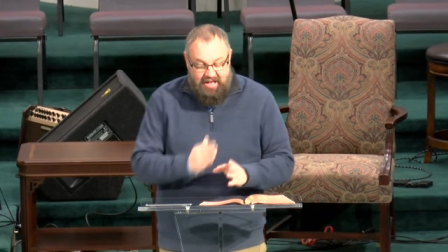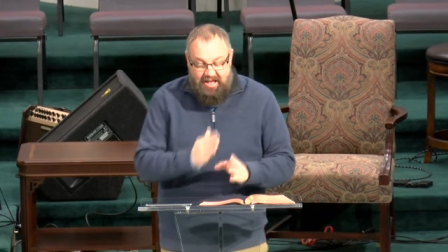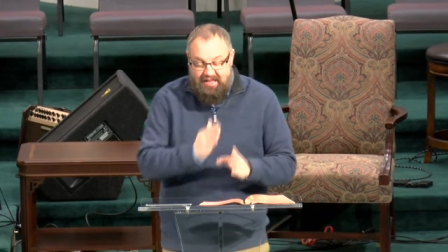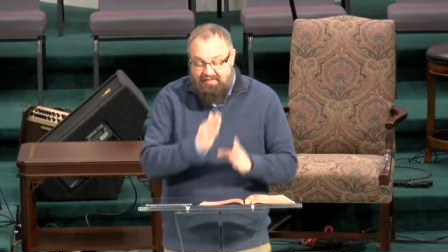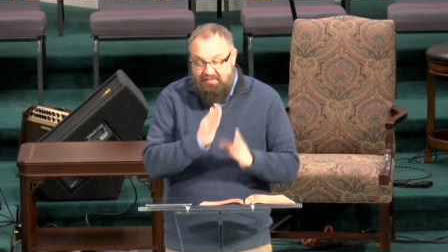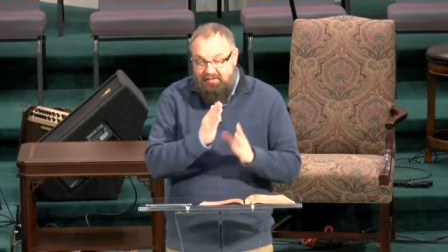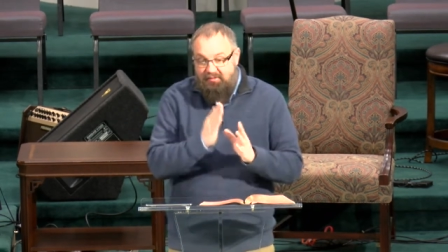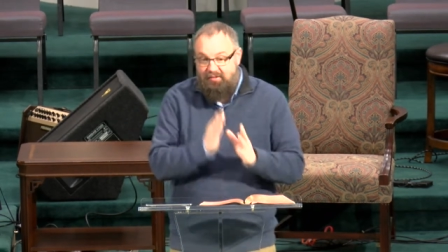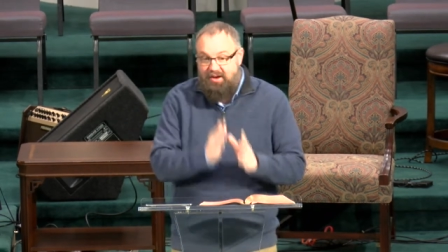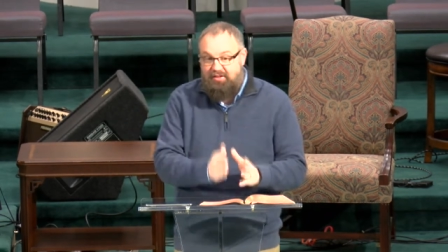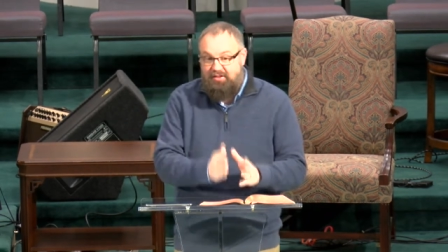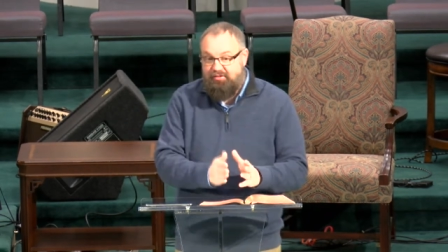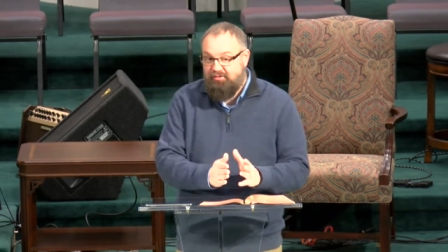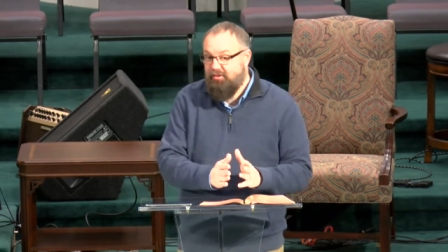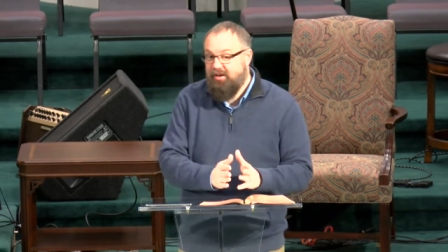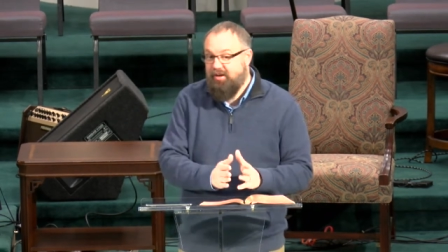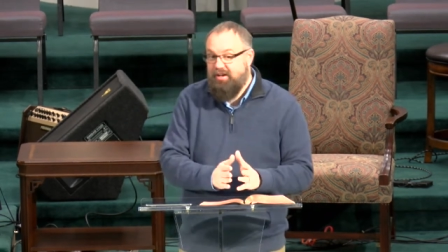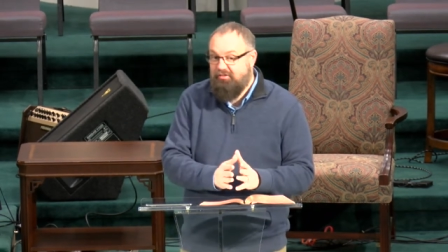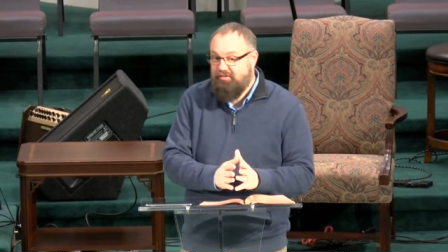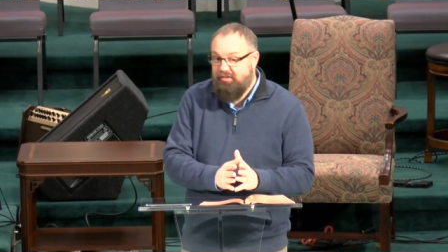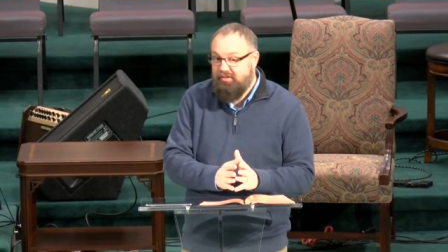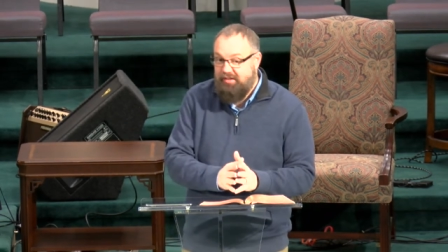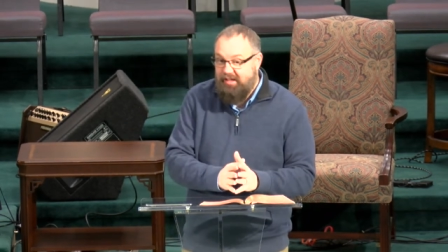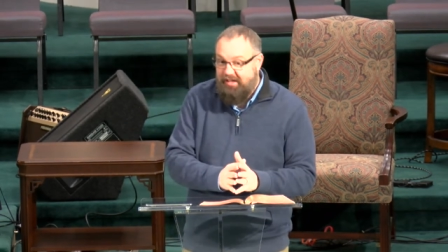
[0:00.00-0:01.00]
and the
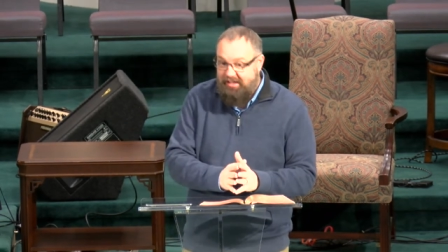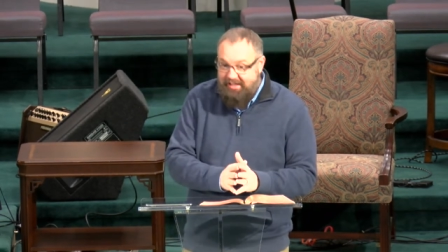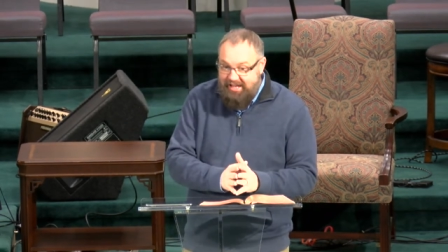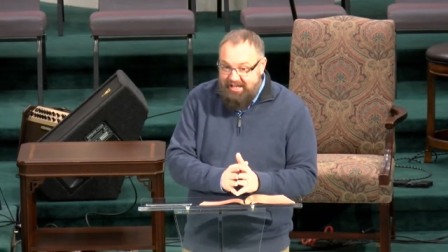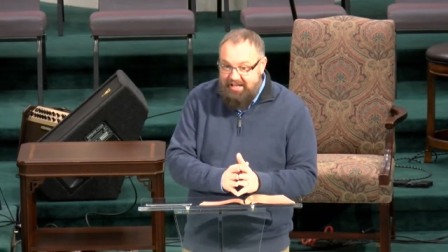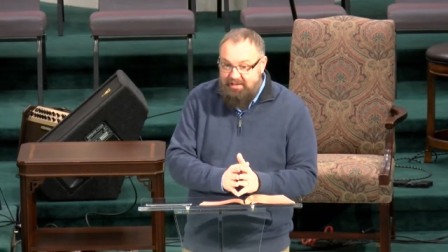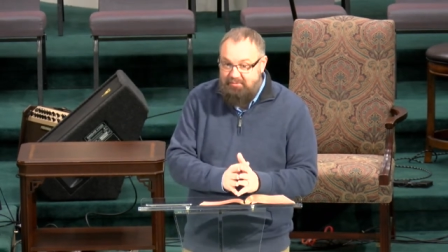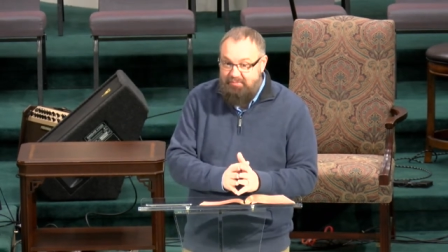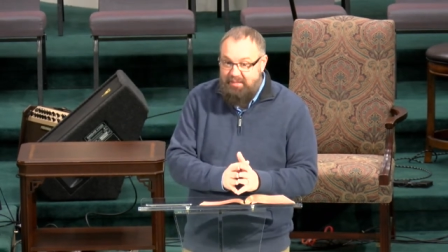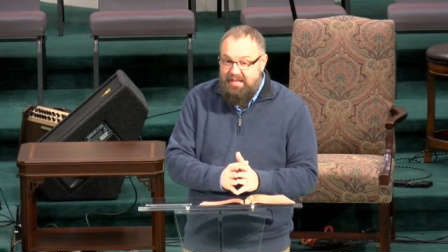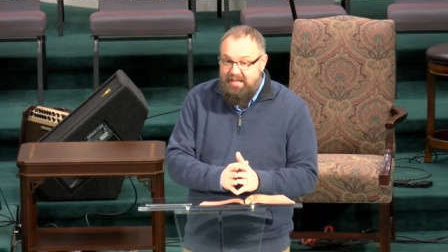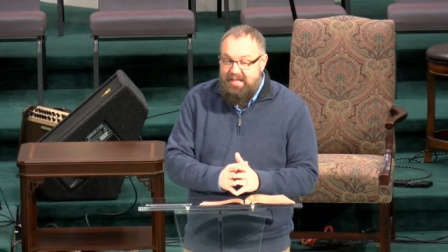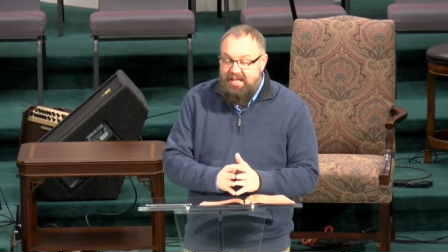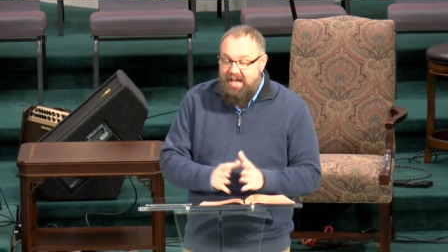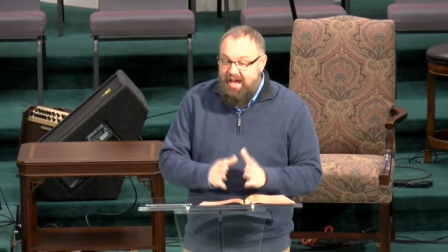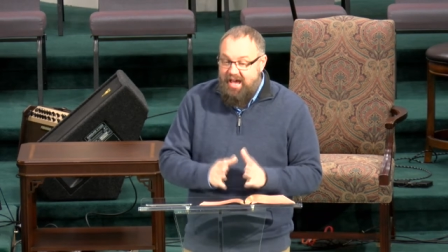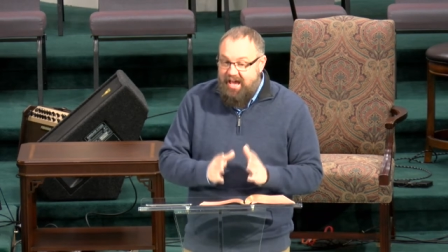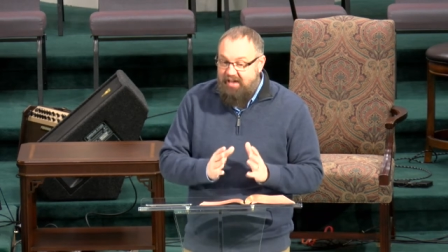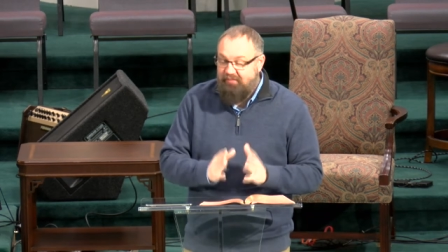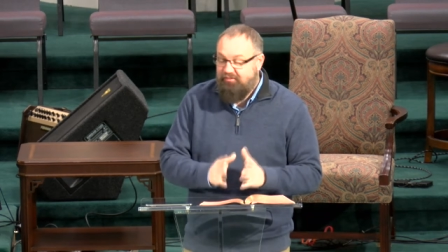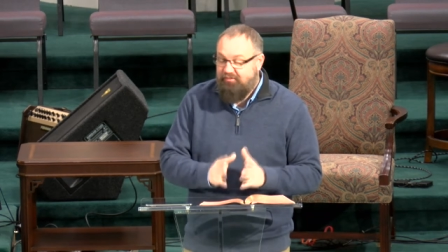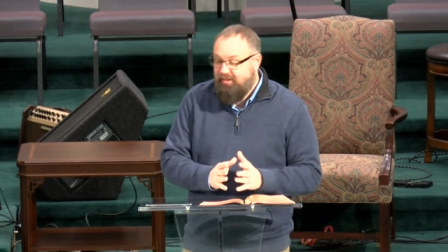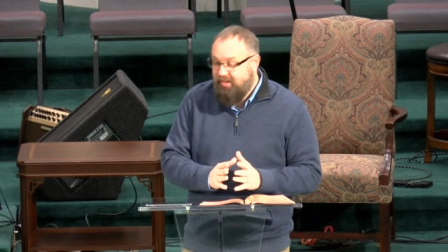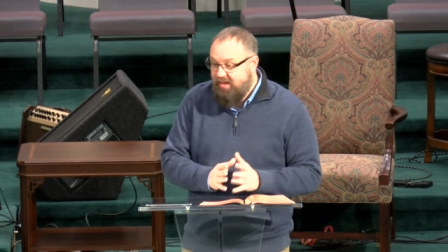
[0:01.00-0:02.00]
restoration that came
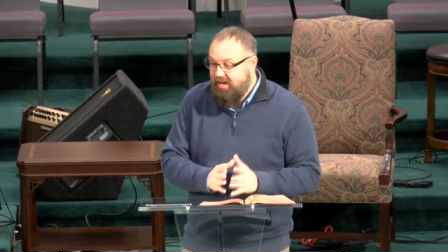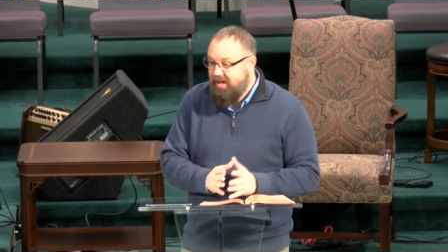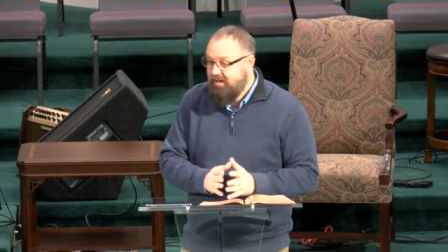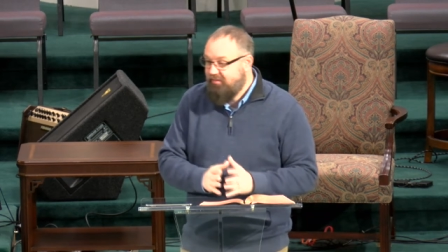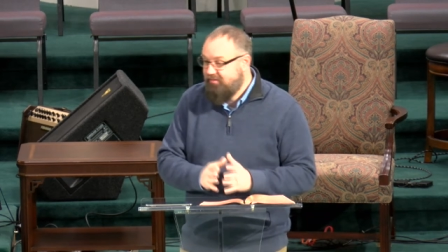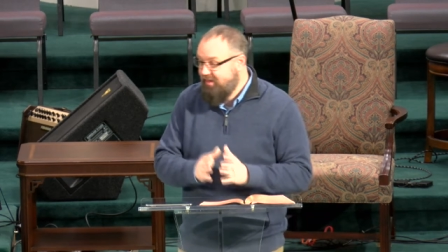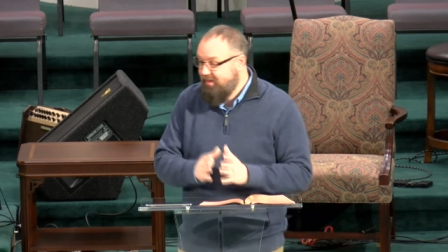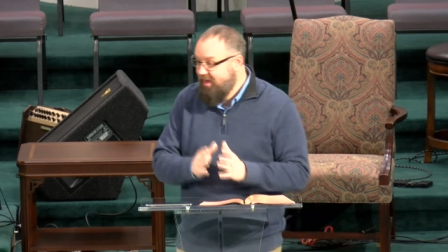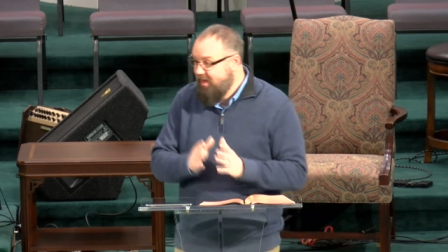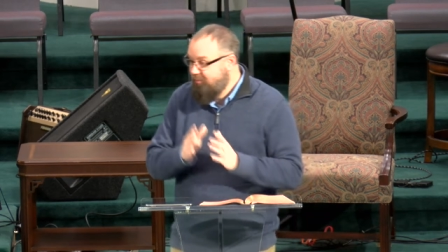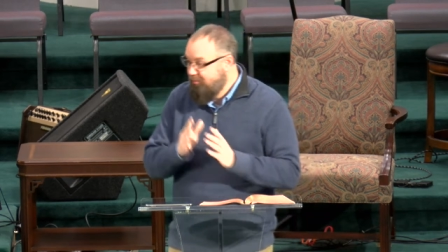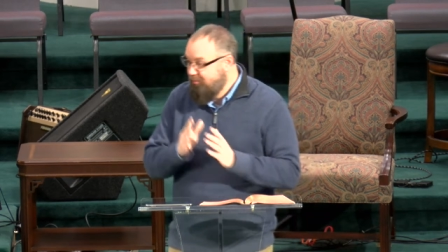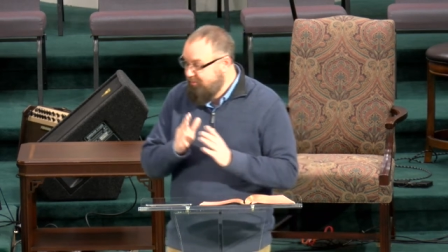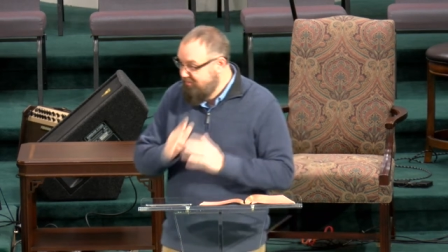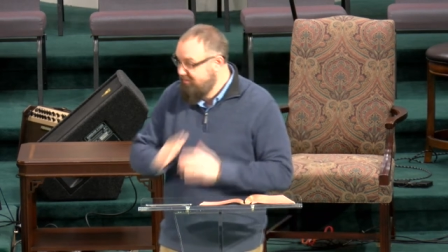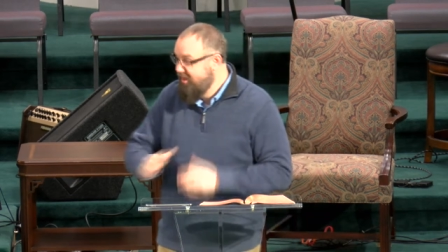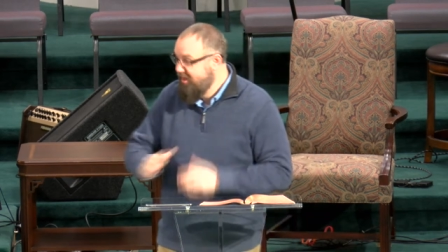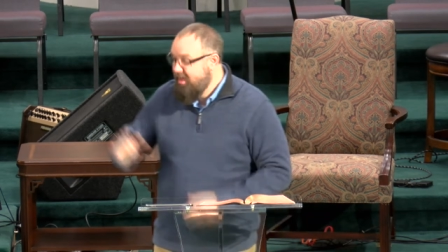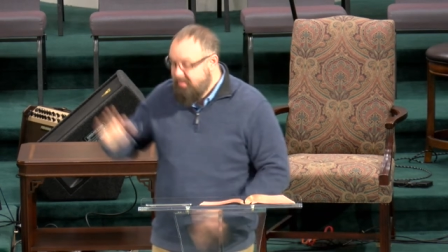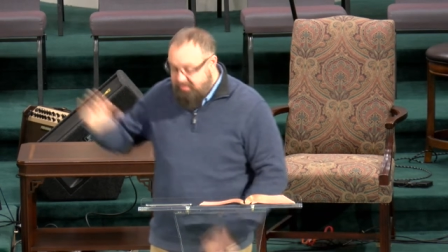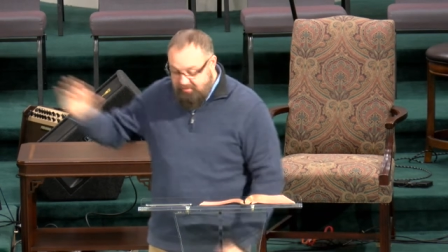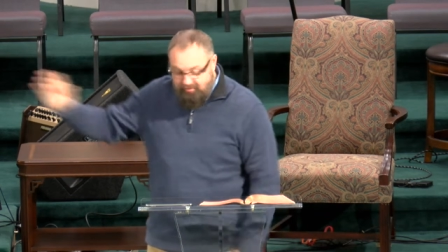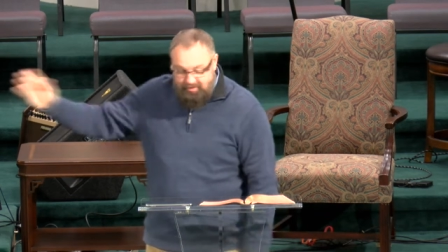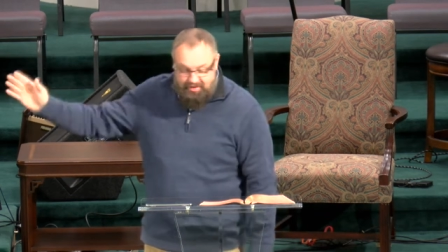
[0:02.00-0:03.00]
after the exile was
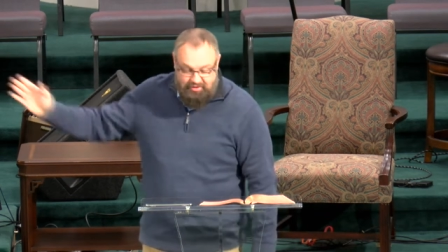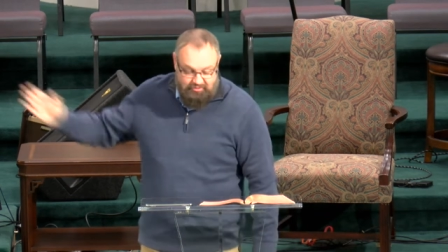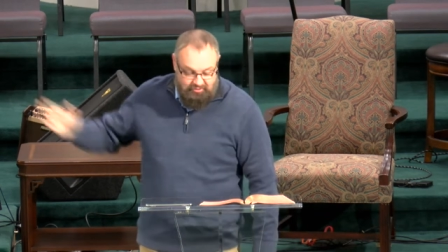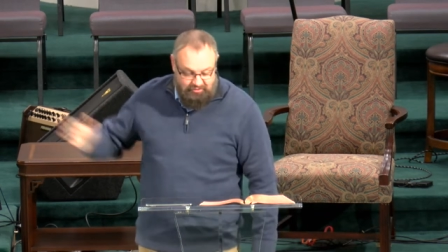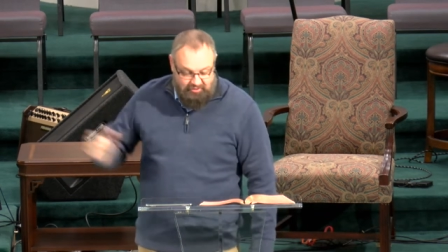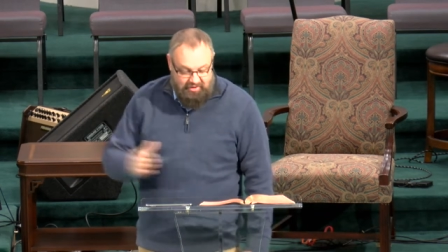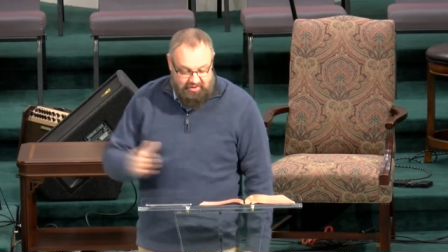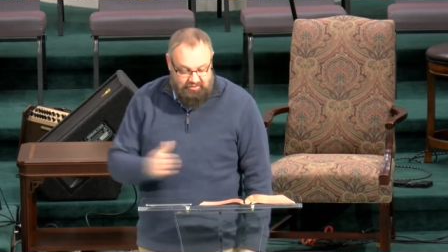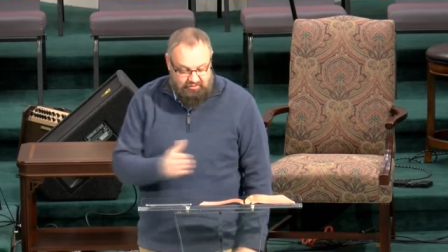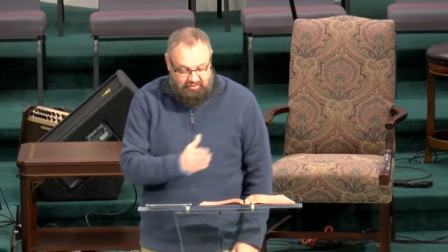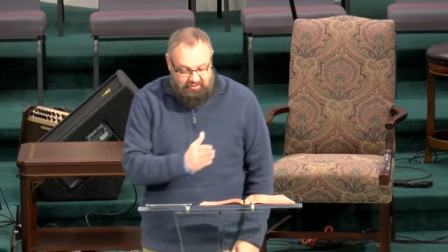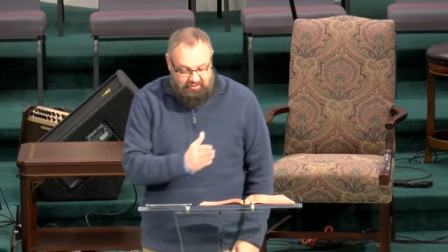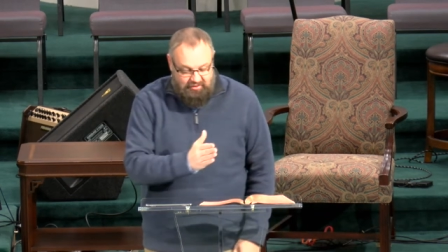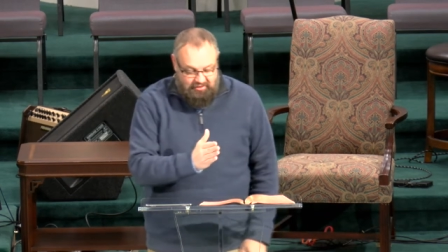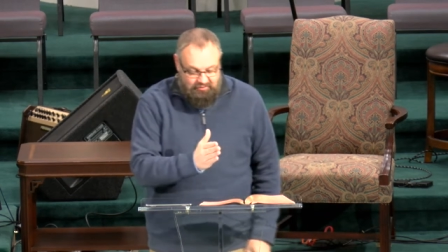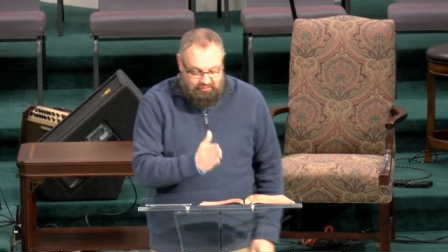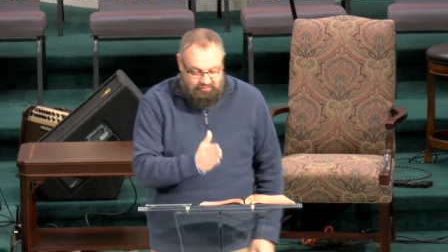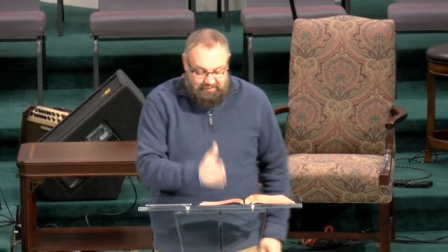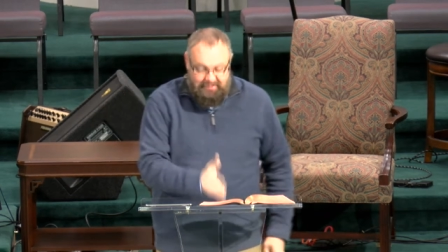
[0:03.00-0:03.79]
not the restoration that's